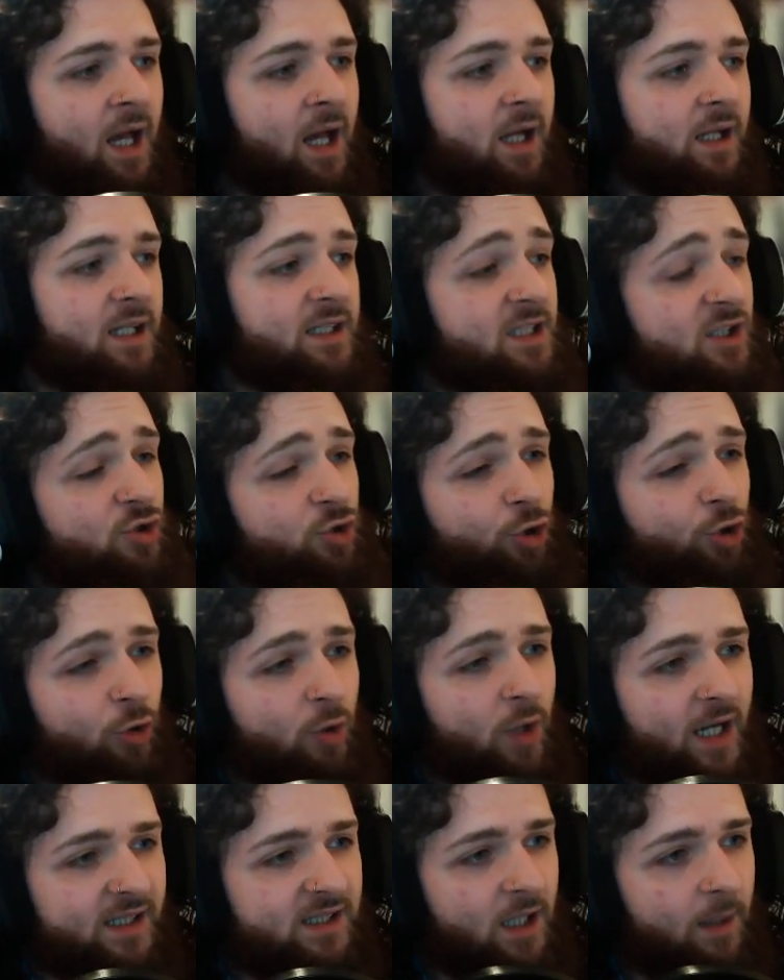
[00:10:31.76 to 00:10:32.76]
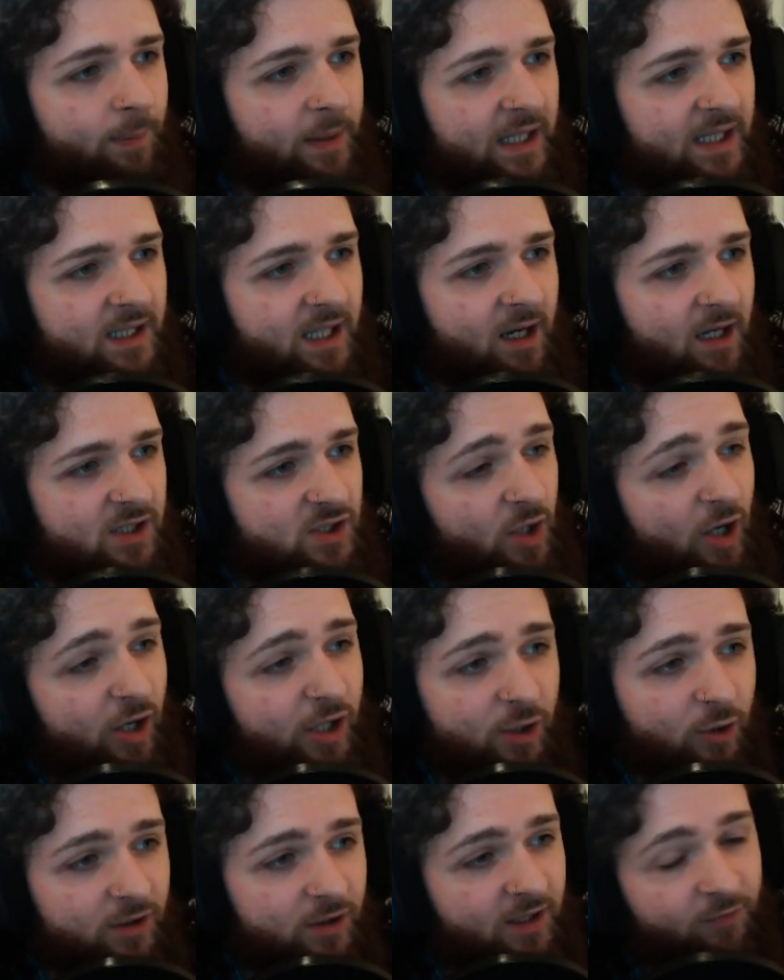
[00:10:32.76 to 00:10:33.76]
This is true. I started playing Death, so I
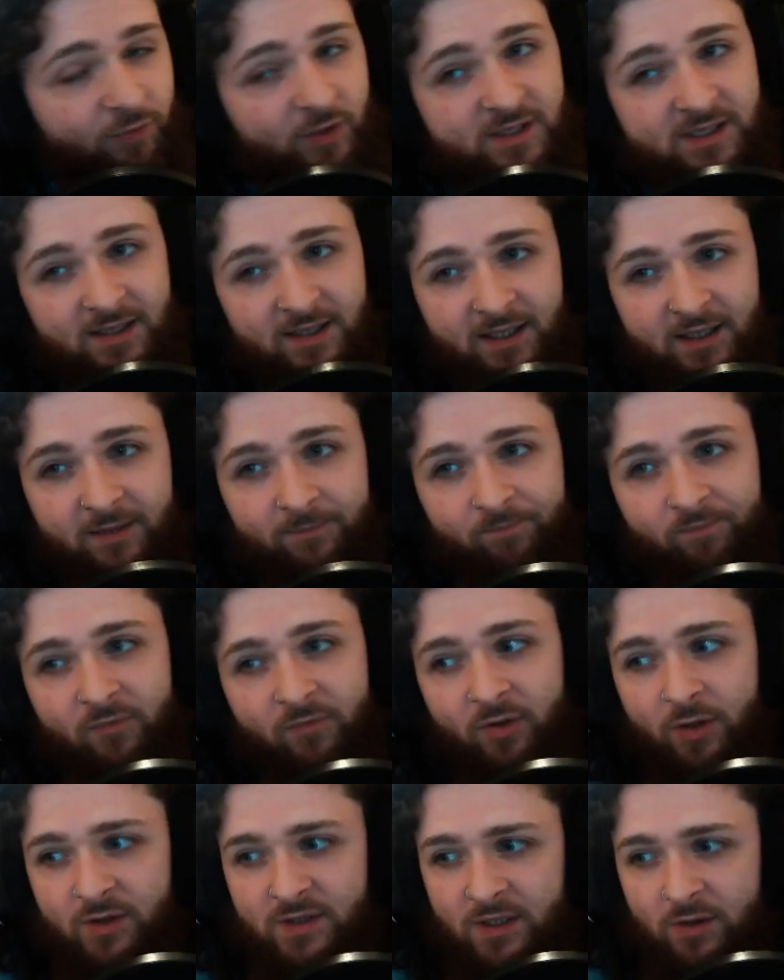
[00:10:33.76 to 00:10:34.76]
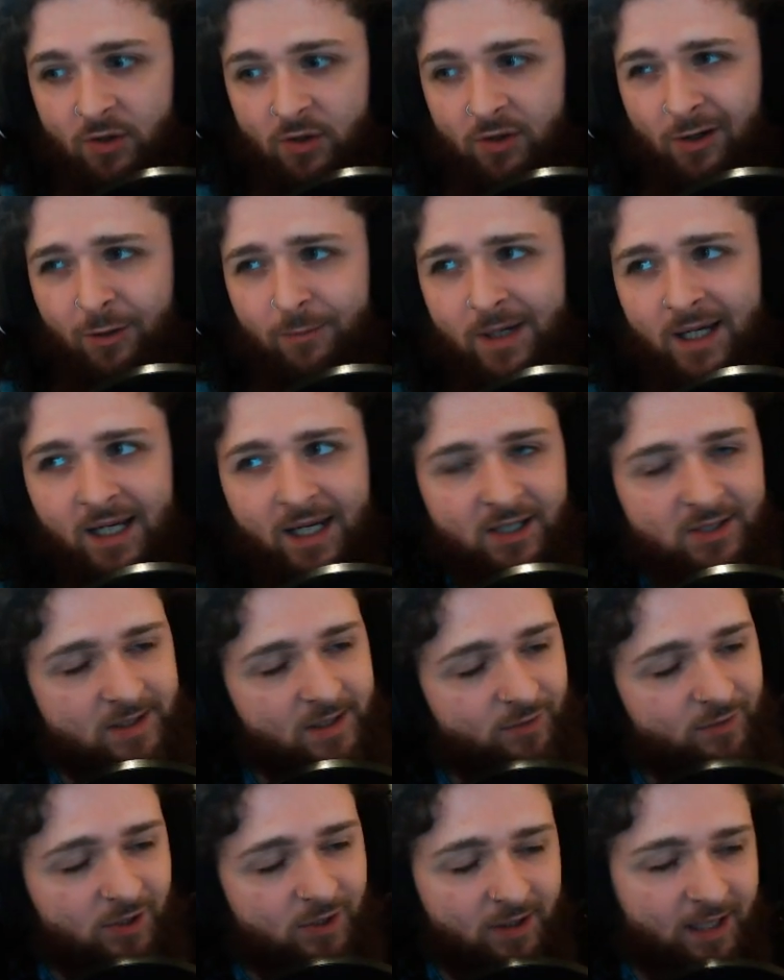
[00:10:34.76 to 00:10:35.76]
only got Death recently. For those that don't know, my collection
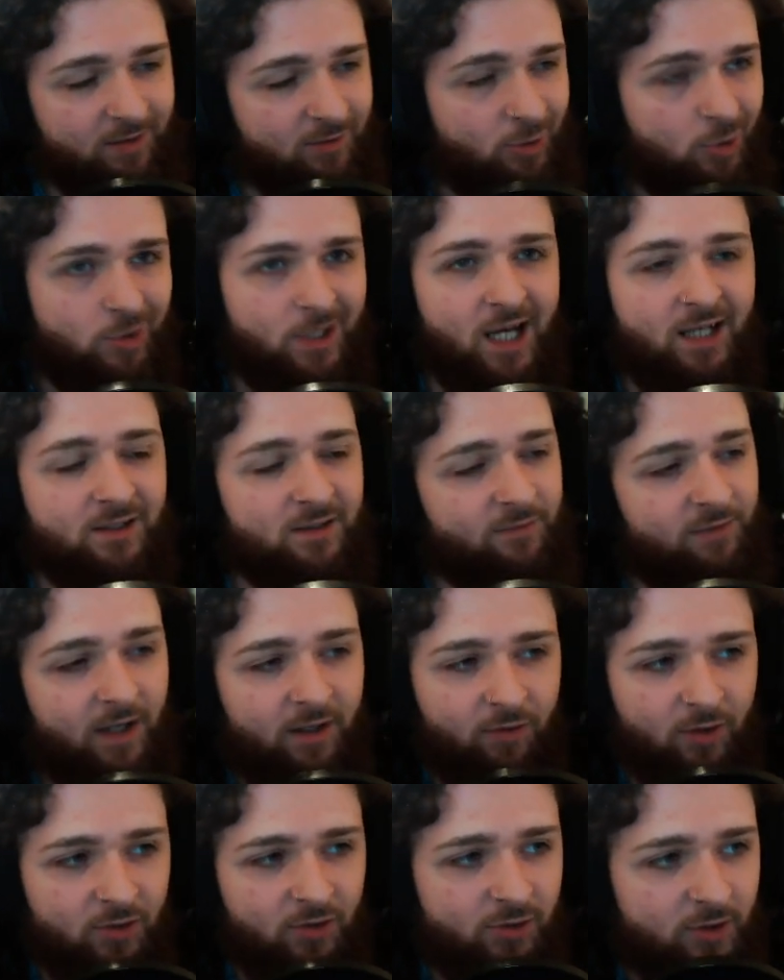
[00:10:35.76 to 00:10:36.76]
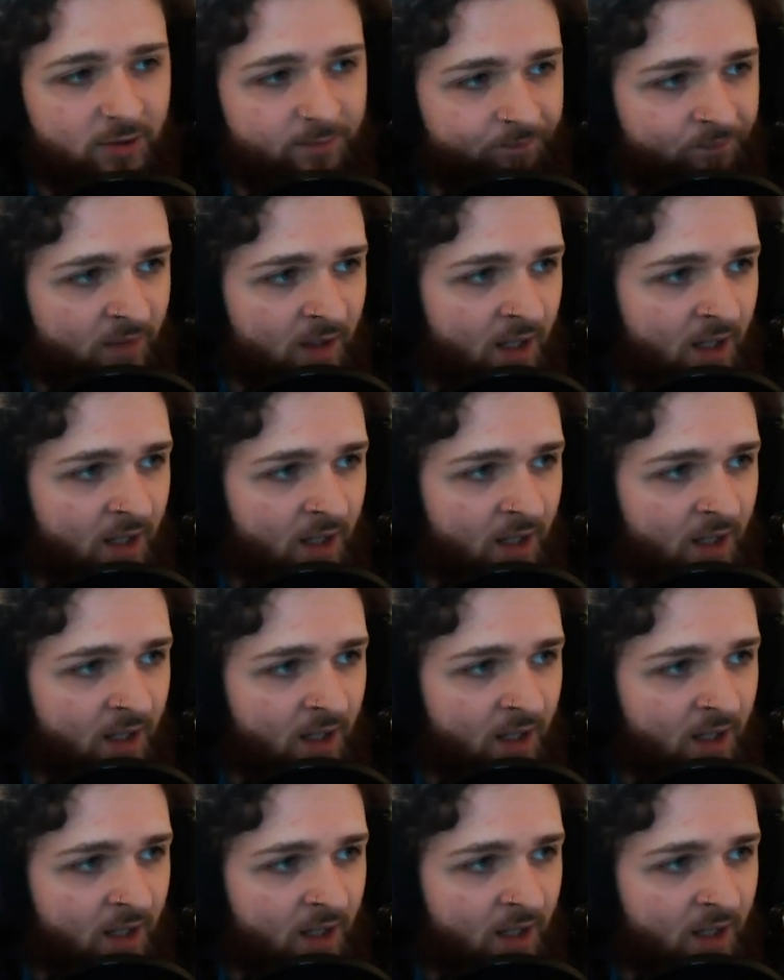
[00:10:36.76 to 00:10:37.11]
level was only like 2,500.